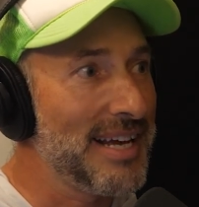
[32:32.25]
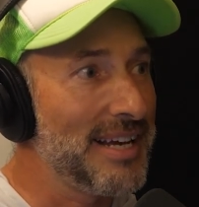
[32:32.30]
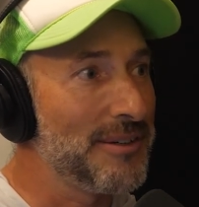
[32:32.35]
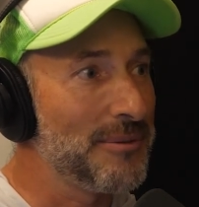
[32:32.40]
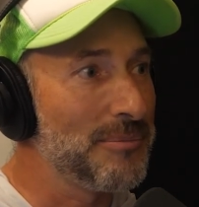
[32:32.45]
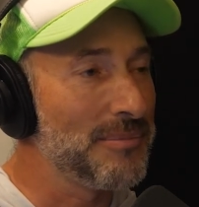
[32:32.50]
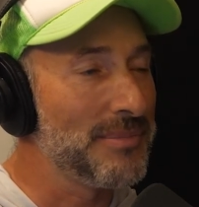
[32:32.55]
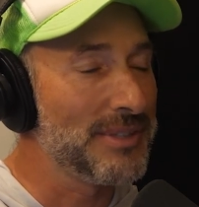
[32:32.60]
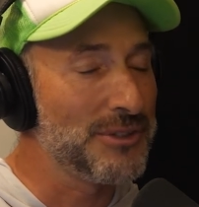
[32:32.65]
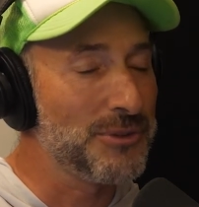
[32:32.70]

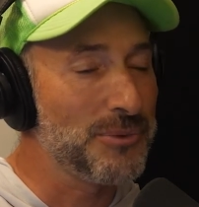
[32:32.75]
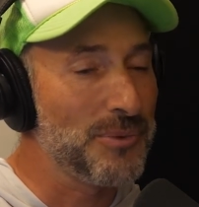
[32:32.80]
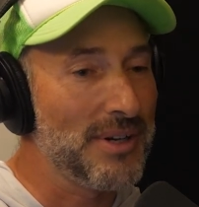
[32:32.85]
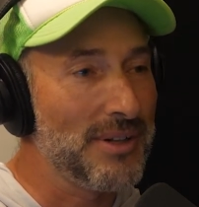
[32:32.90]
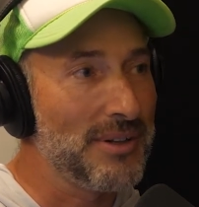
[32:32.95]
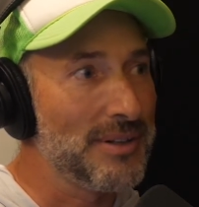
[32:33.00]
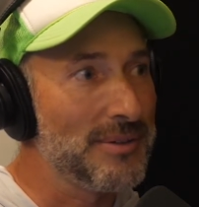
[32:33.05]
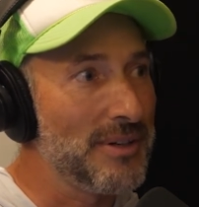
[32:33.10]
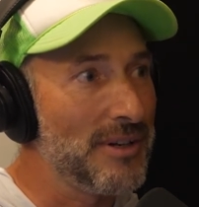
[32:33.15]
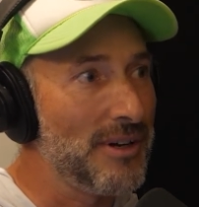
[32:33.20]
them as
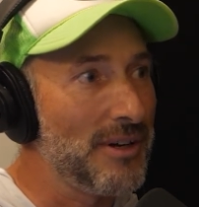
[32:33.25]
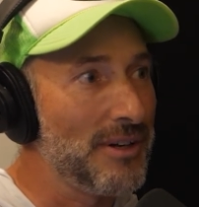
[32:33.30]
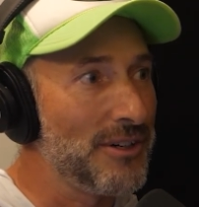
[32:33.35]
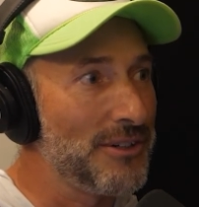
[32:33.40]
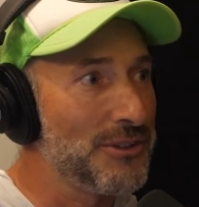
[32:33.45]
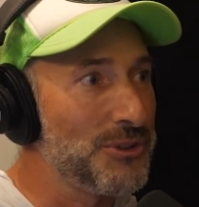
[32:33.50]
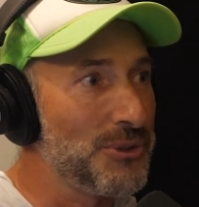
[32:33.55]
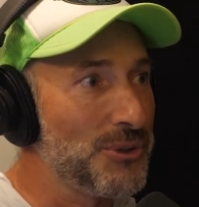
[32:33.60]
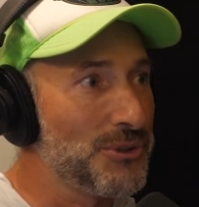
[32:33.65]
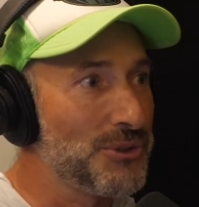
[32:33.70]
well on
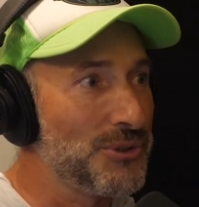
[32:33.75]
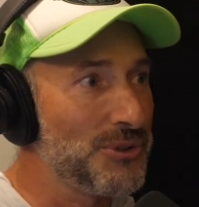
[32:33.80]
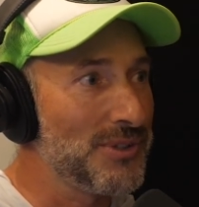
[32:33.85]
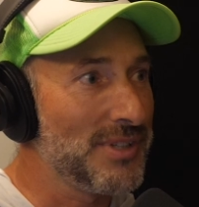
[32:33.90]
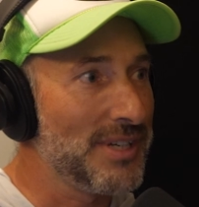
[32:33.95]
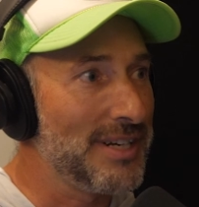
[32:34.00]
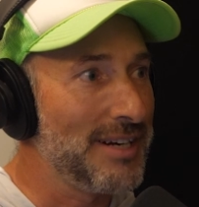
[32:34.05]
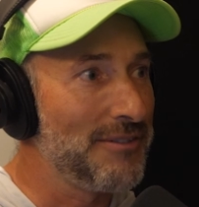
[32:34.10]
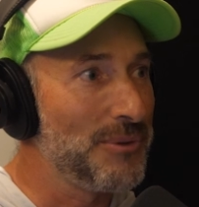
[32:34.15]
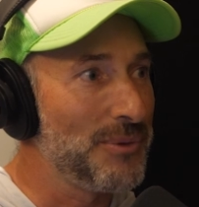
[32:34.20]
our socials
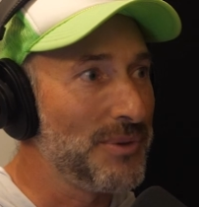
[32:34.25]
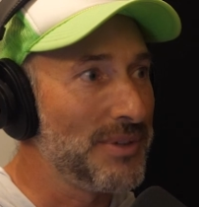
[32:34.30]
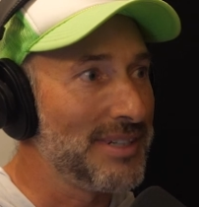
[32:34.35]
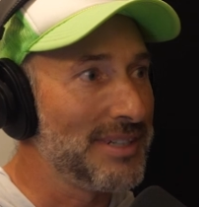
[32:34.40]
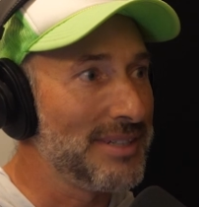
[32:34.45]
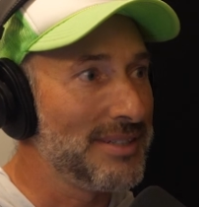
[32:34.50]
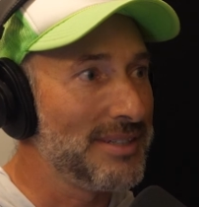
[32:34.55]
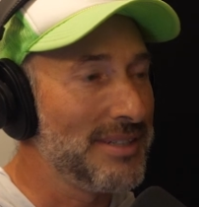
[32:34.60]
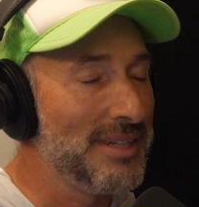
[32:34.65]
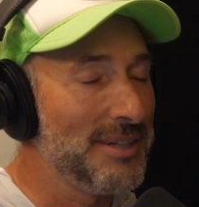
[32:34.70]
so that everyone
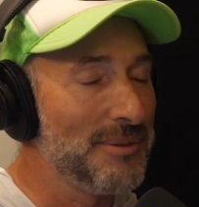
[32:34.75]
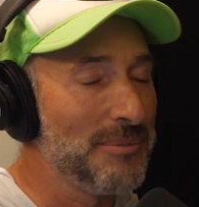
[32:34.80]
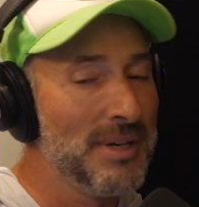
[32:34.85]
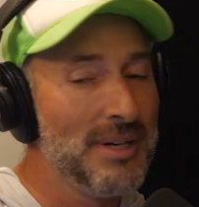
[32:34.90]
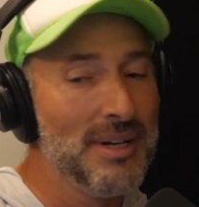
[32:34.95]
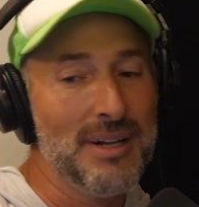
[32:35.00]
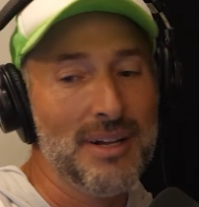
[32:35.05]
can see them.